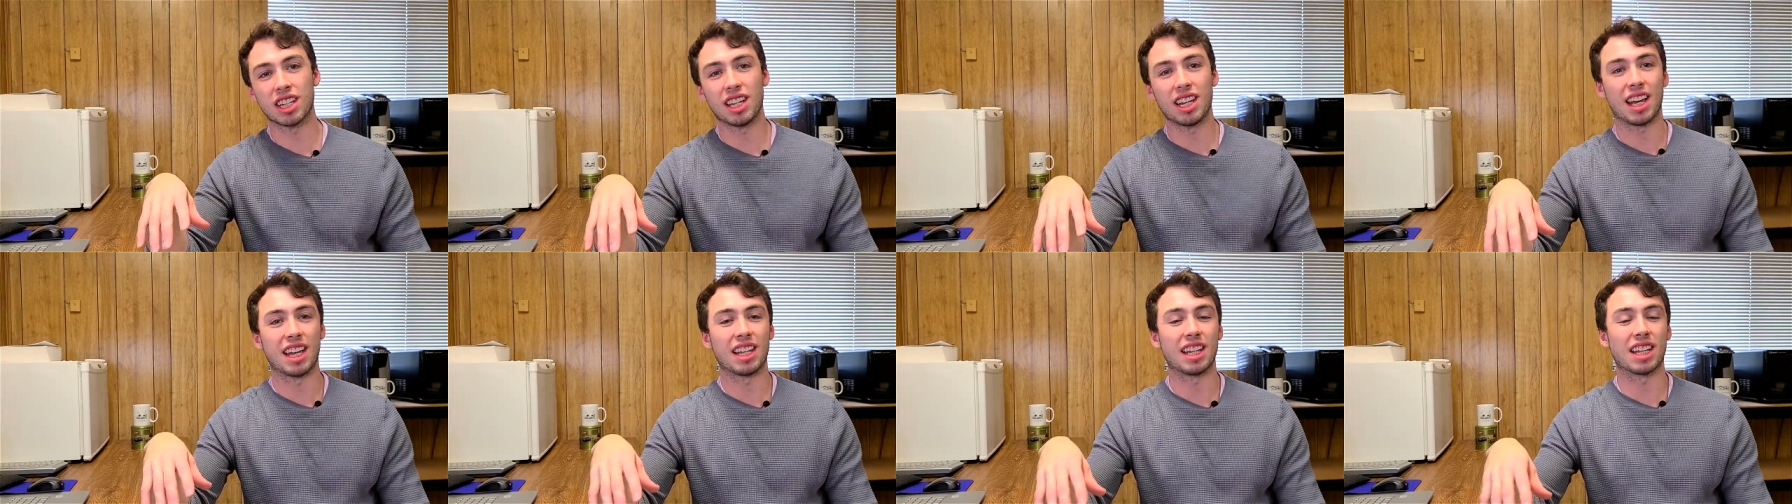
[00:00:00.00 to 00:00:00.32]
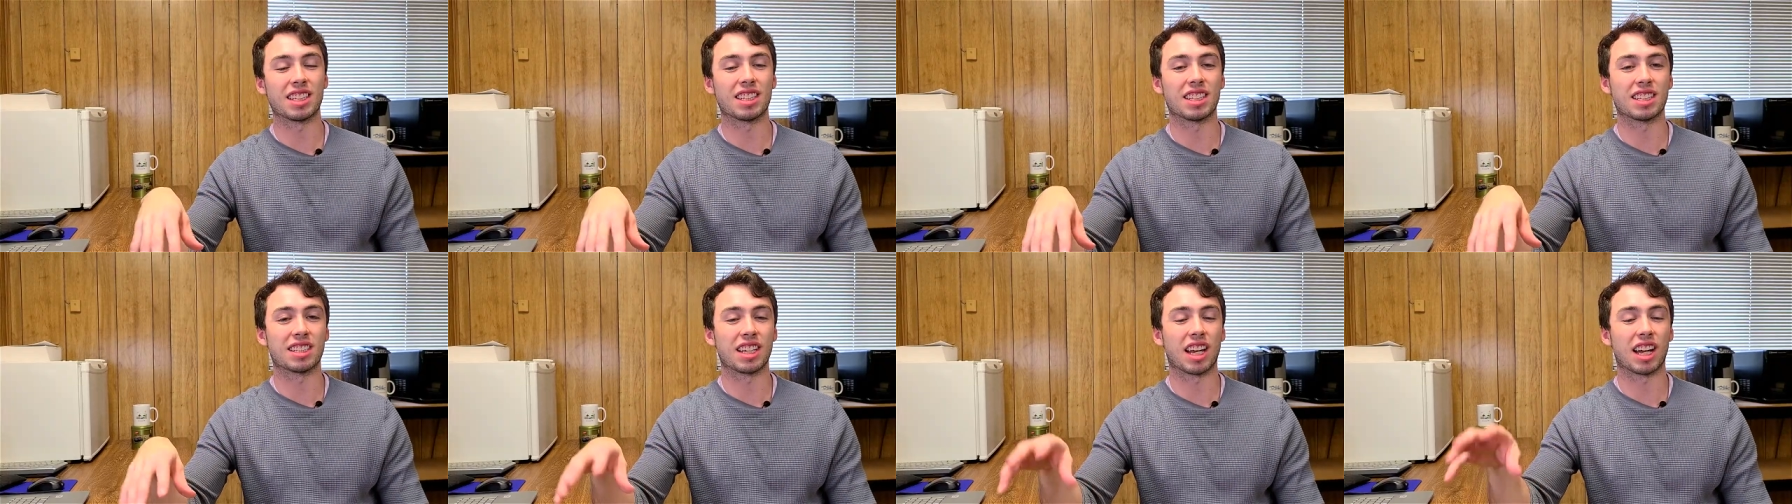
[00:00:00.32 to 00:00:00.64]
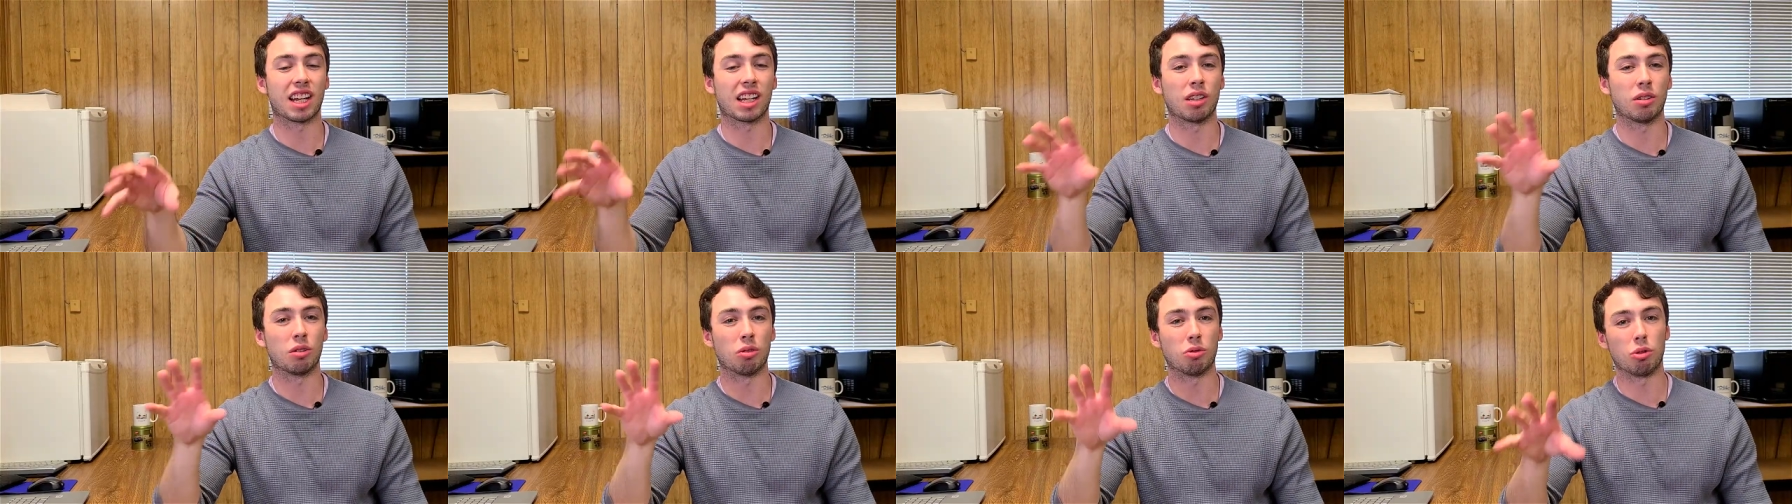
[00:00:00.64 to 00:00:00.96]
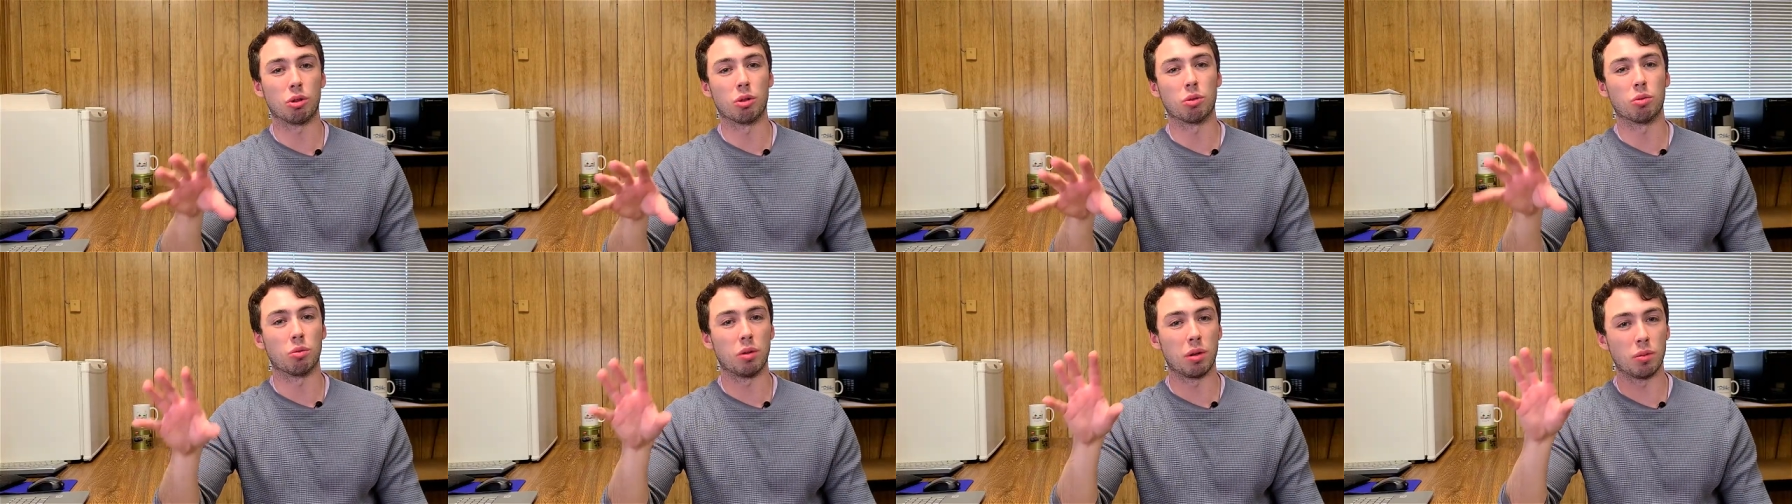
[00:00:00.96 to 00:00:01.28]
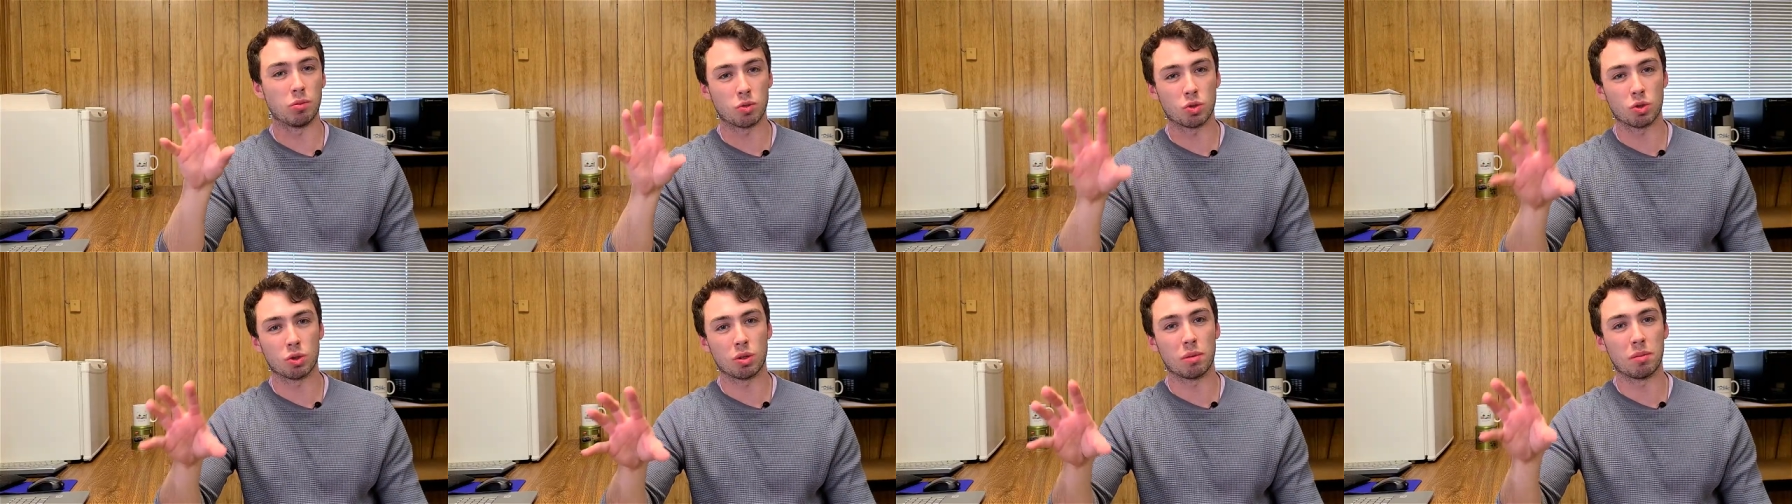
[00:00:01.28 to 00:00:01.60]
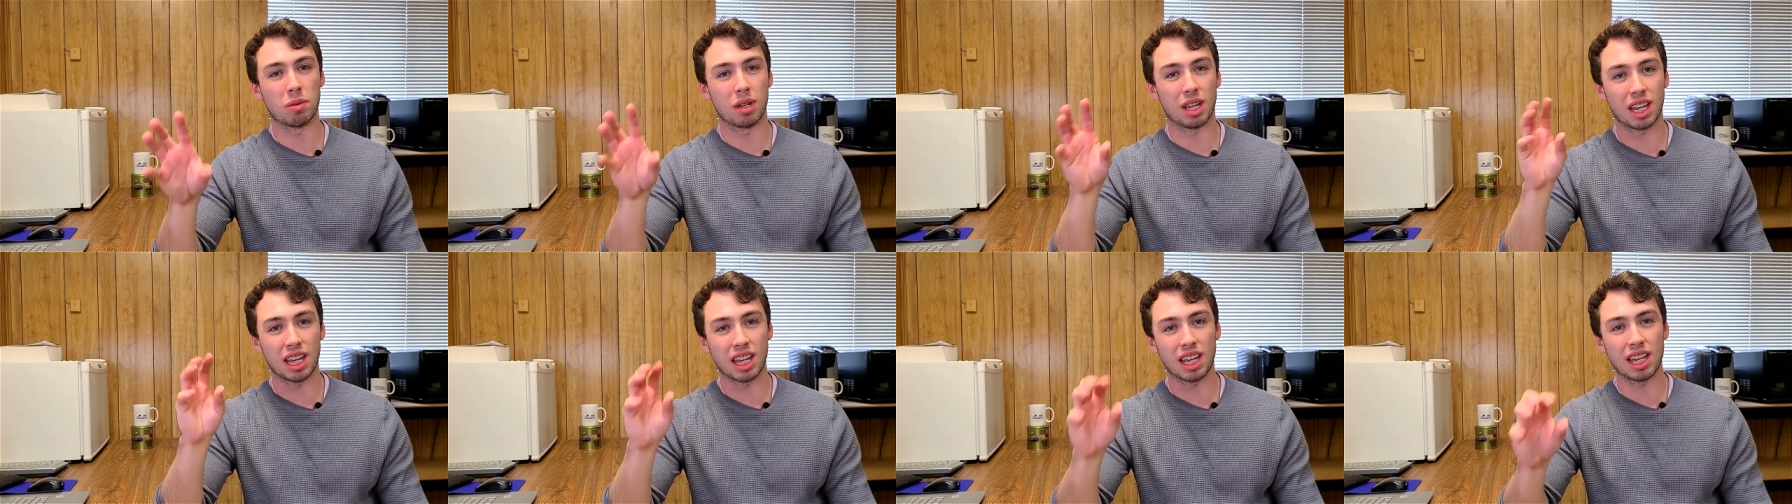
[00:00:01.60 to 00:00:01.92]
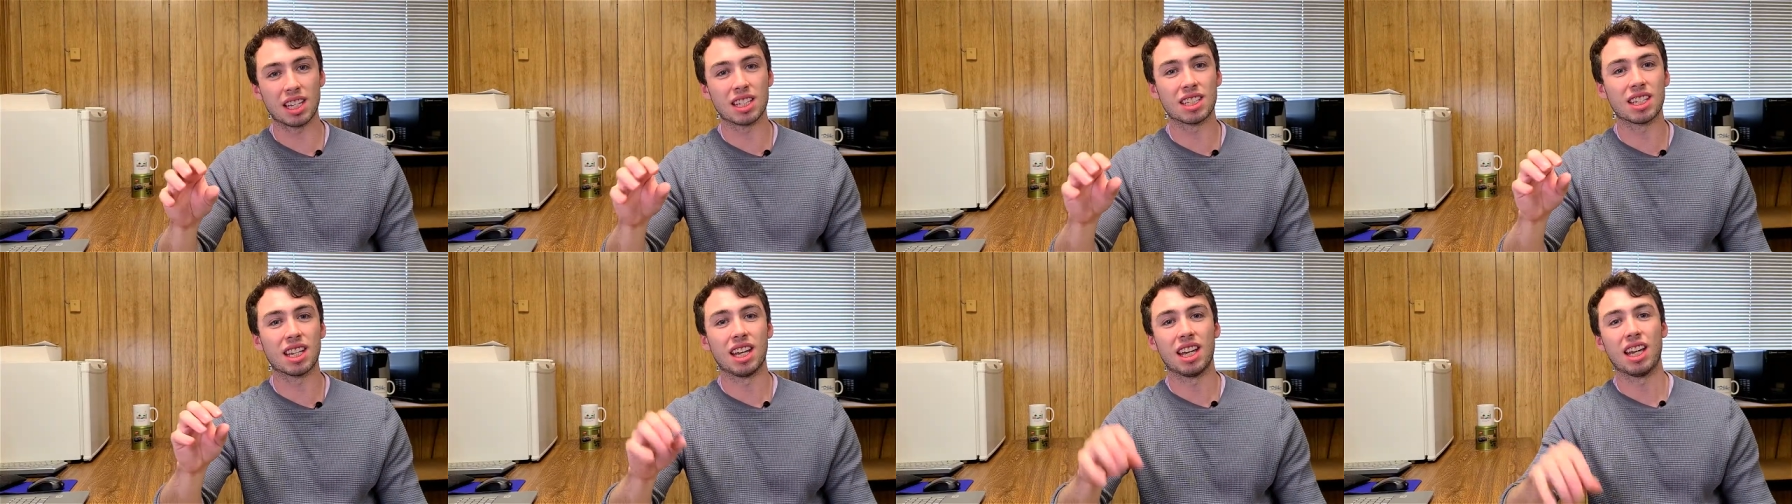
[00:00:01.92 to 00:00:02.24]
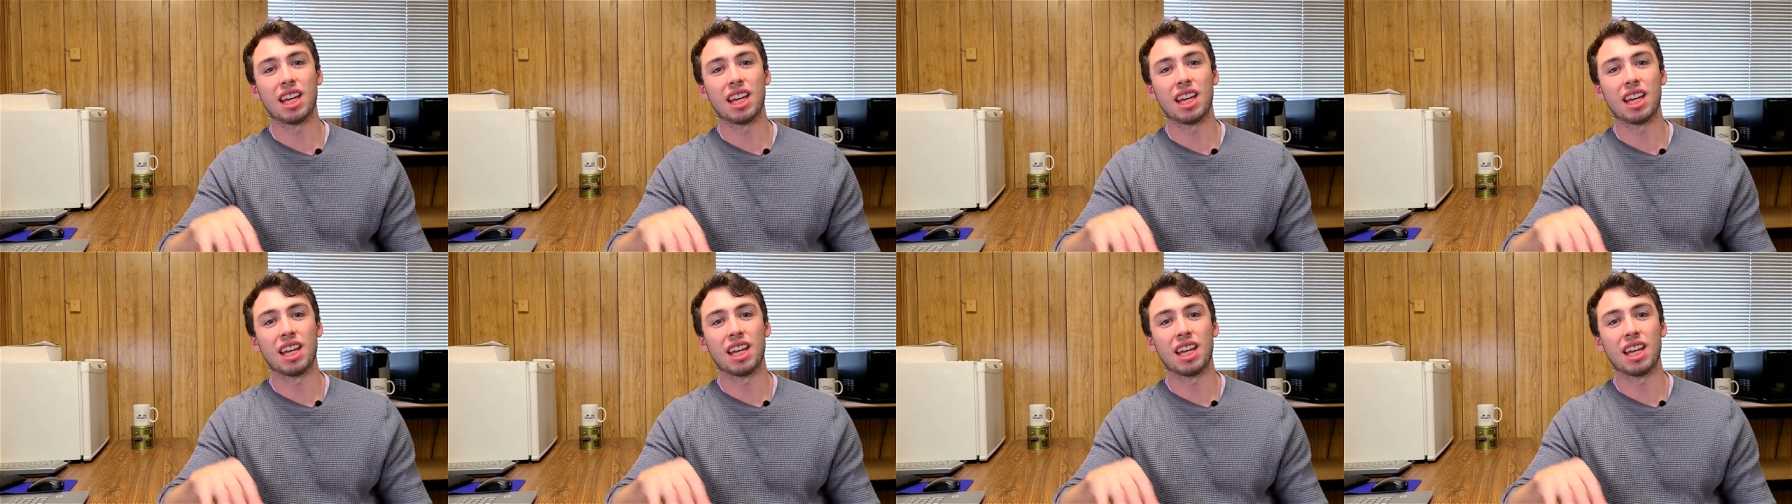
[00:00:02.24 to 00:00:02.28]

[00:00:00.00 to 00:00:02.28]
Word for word: And that's exactly what Swim is.